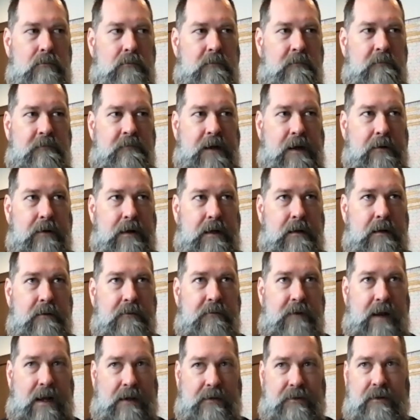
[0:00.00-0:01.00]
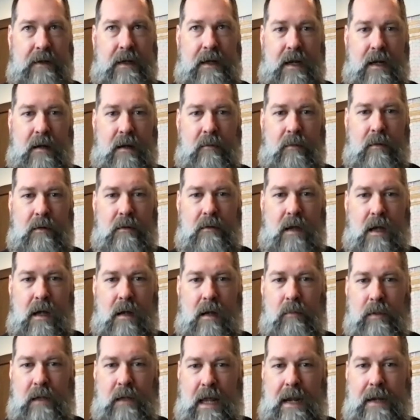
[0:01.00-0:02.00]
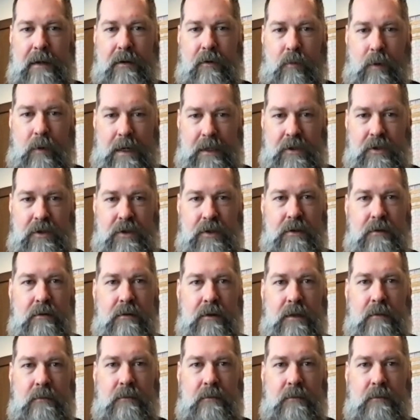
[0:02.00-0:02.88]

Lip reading: very fascinating blind witch